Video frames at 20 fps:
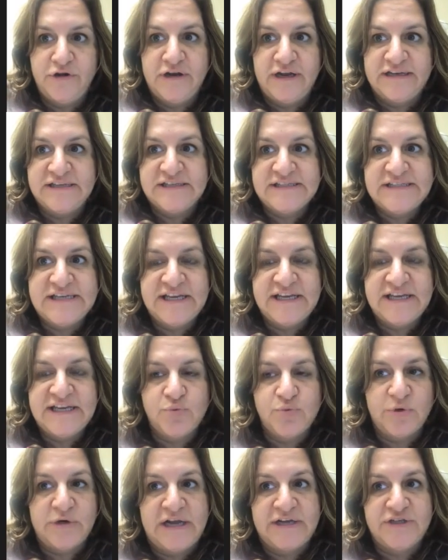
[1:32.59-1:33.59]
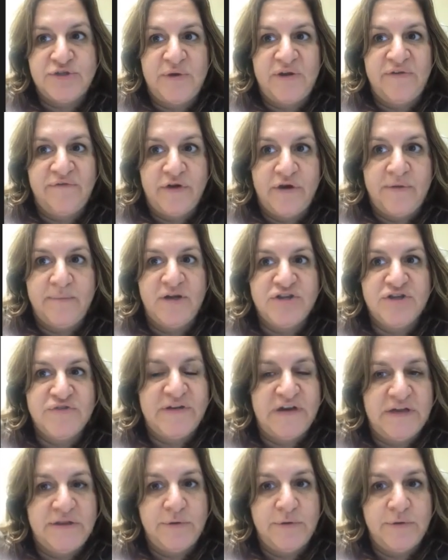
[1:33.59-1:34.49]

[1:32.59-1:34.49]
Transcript: United States were not doing very much of it,